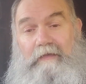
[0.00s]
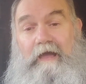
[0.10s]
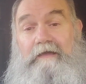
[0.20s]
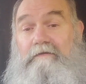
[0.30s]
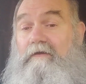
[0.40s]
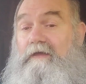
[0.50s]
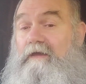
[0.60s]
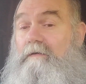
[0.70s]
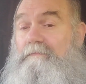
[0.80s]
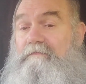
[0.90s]
I agree,
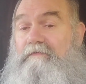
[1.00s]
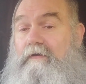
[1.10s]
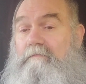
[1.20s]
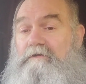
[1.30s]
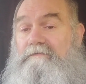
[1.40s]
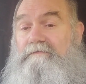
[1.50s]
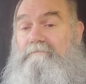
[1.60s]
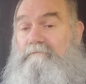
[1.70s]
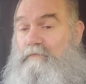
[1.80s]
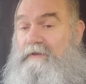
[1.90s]
help the
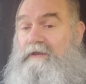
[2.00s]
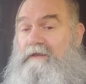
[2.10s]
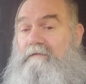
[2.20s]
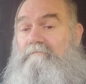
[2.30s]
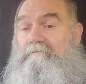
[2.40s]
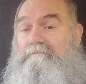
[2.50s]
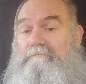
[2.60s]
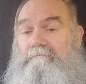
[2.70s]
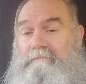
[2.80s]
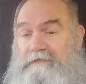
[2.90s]
farmers. We need them.
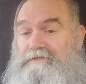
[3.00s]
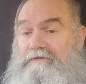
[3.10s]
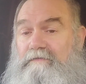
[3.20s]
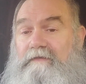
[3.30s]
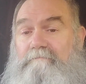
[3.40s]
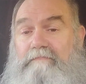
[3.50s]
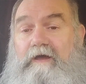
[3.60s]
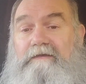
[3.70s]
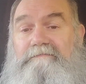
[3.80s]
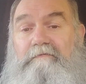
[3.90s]
Make sure they
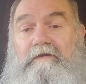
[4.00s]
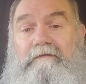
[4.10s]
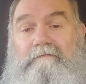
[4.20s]
prosper.